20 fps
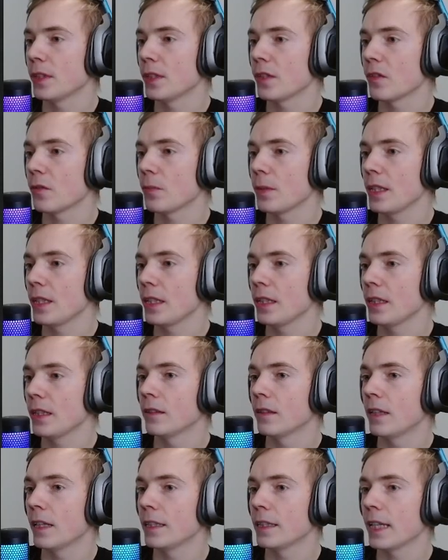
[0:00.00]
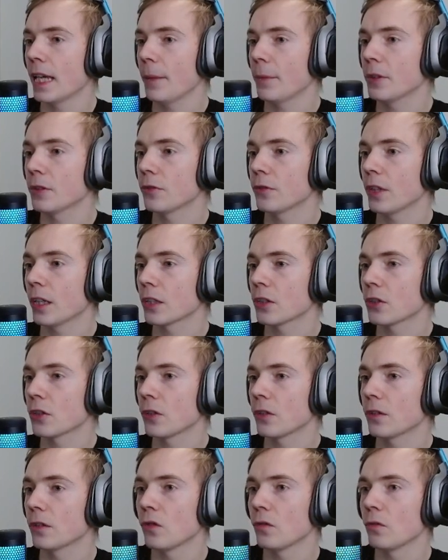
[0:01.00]
speed and damage
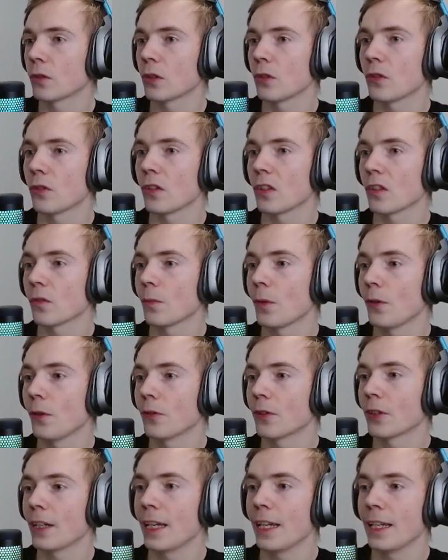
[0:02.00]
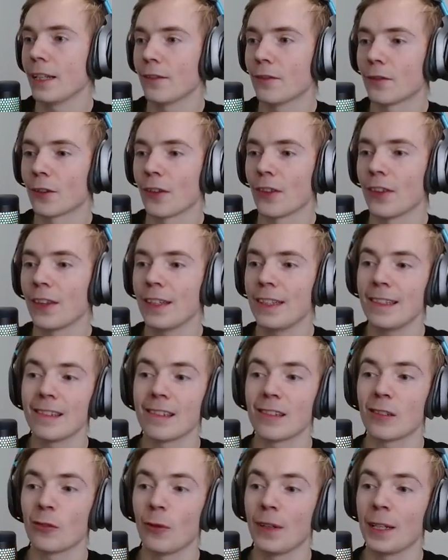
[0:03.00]
reduction. We're using Smoke Grenade for
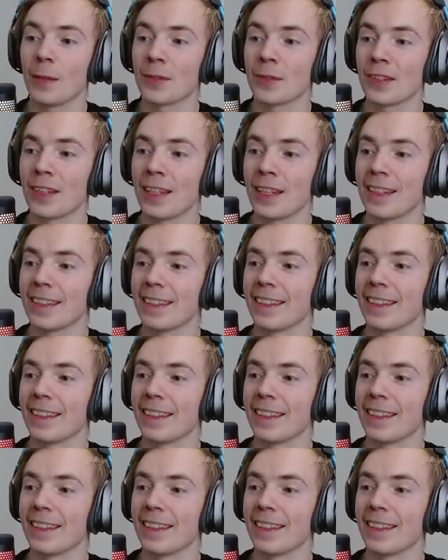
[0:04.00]
this 20%